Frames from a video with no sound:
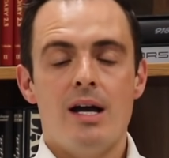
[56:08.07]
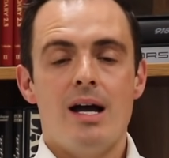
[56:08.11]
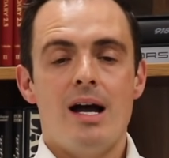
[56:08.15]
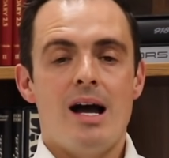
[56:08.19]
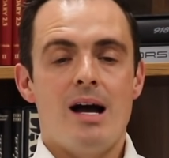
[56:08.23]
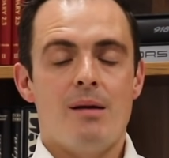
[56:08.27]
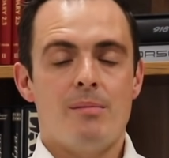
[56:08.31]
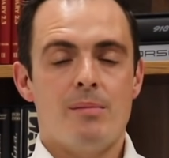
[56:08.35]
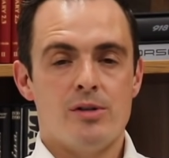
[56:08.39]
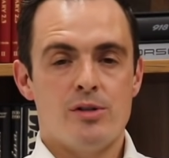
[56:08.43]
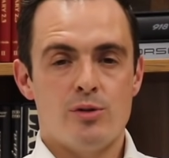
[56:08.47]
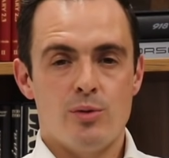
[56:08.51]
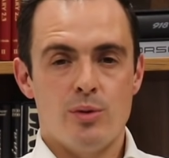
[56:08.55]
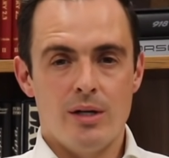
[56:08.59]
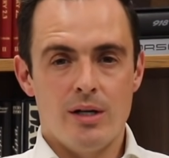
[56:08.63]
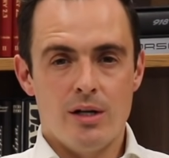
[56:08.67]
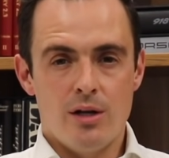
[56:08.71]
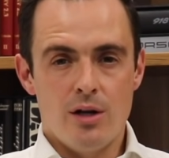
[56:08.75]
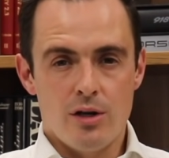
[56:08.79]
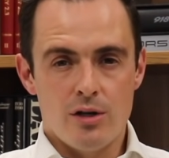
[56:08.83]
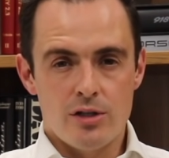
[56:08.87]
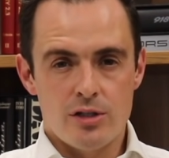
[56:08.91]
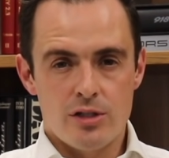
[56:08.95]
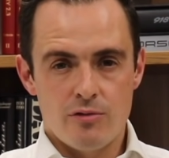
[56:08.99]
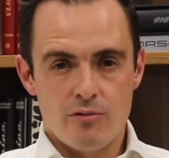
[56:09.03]
how much will it
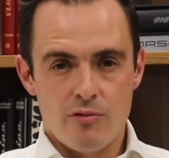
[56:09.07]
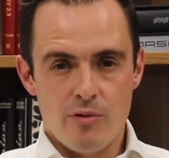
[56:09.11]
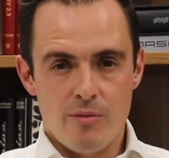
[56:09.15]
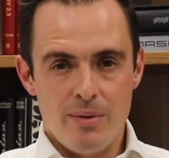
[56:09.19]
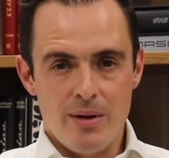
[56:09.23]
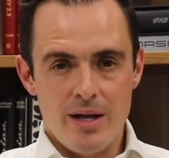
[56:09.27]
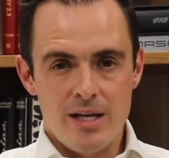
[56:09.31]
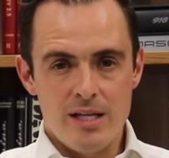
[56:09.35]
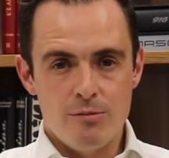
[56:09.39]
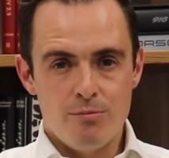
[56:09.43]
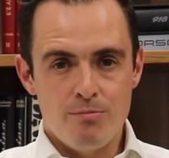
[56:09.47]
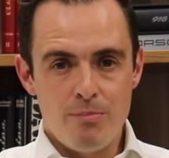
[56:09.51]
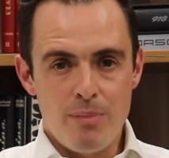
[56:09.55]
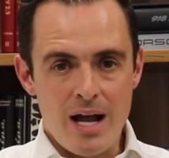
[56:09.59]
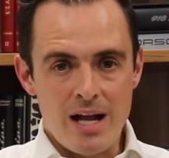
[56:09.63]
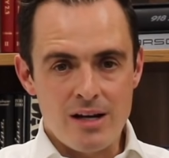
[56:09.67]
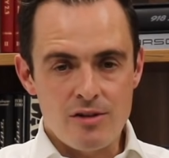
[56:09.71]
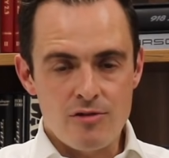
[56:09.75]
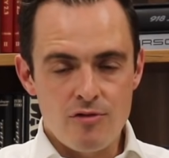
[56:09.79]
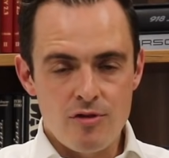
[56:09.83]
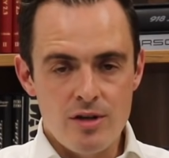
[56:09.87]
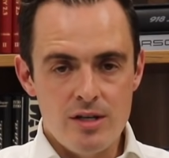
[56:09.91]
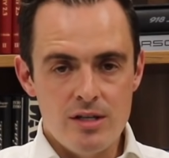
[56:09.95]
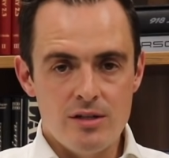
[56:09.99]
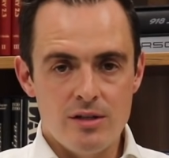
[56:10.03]
cost to replace
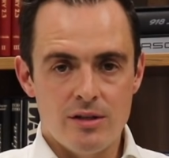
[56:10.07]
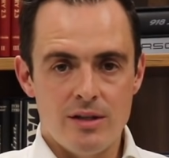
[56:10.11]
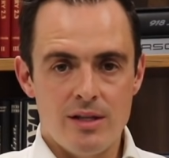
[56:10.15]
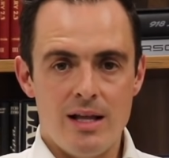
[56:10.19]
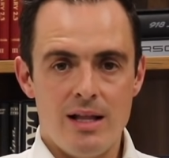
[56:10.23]
batteries on